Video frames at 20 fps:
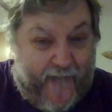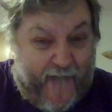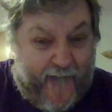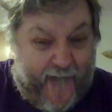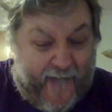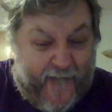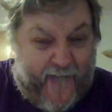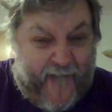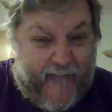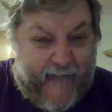
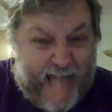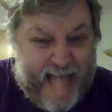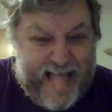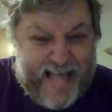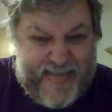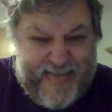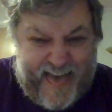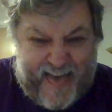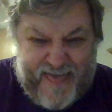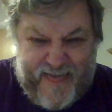Eh,
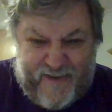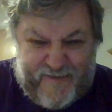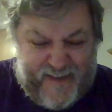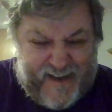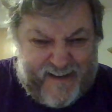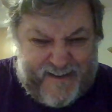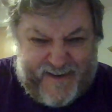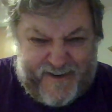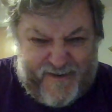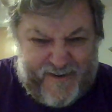that's not
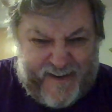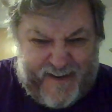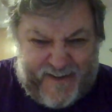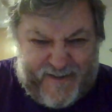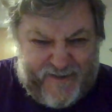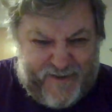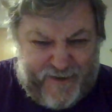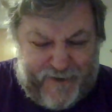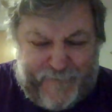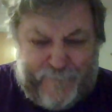nice to drink
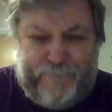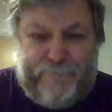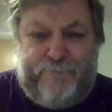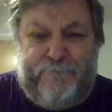at all.